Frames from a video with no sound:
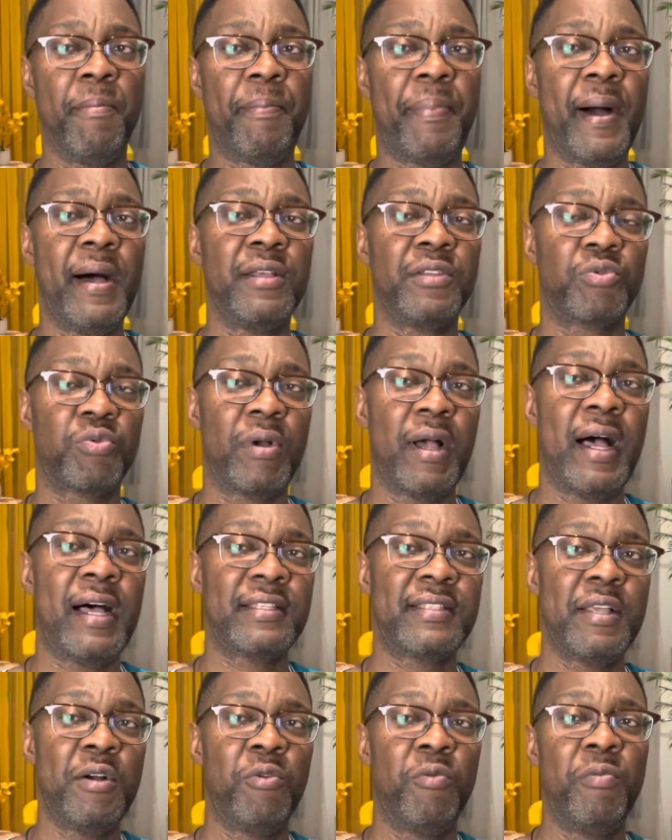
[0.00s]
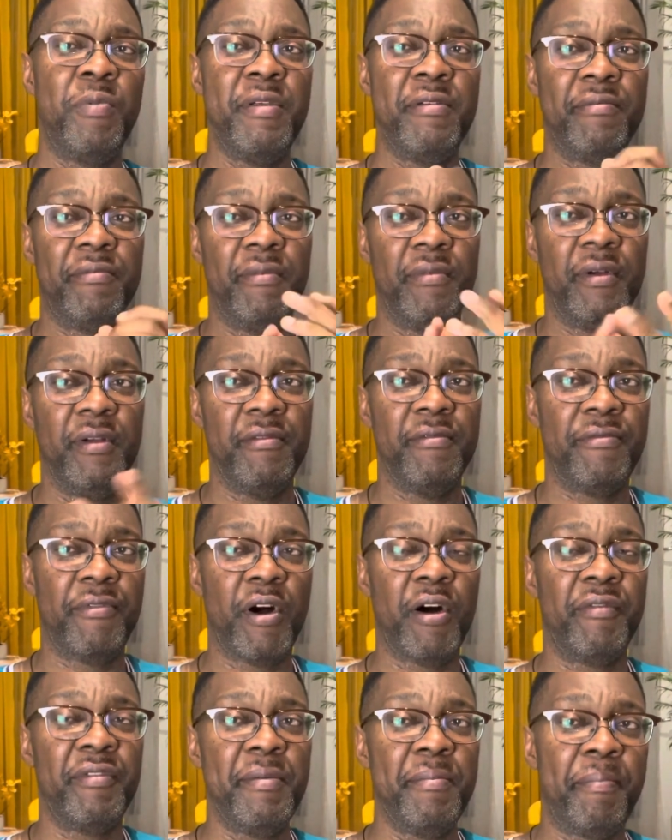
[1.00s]
Well, Arsenal will be
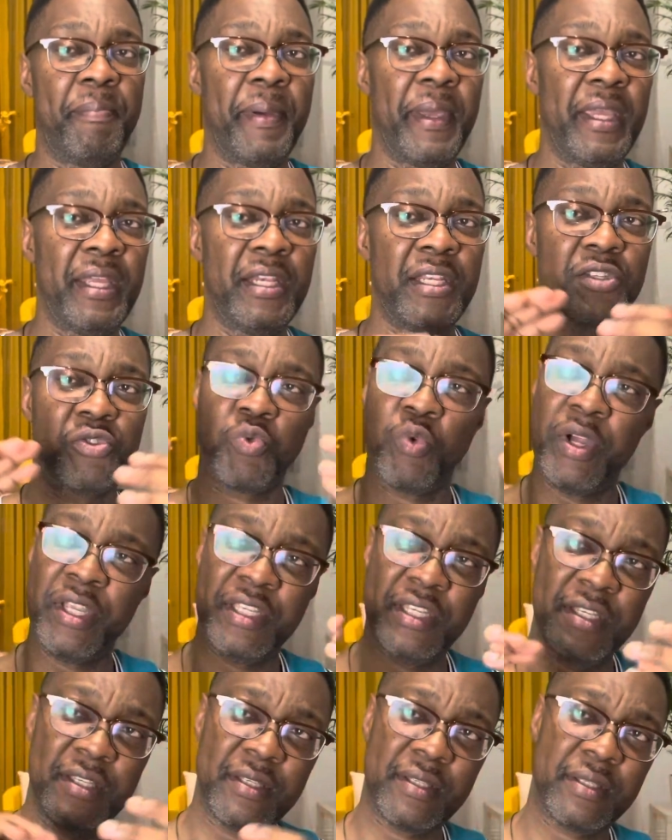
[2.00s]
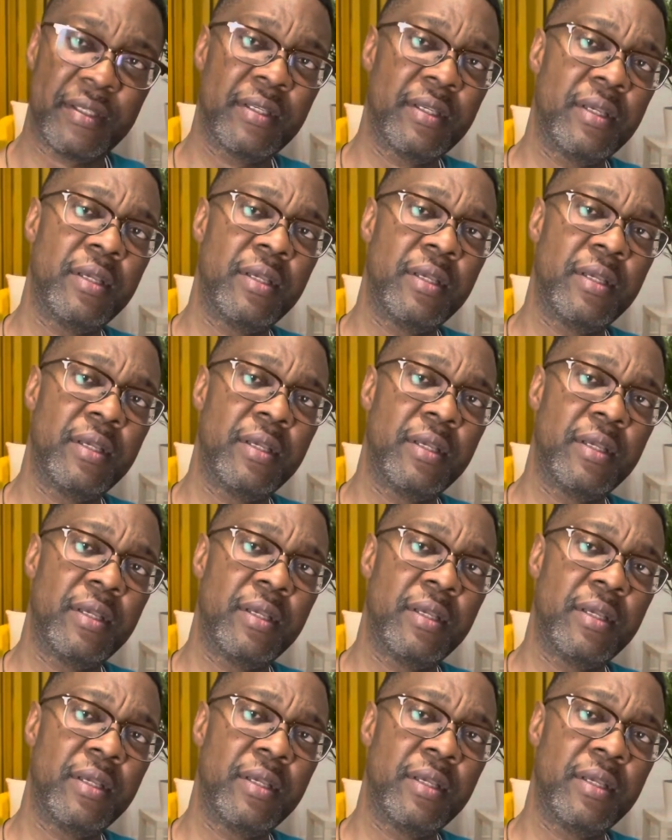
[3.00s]
involved in paying his wages.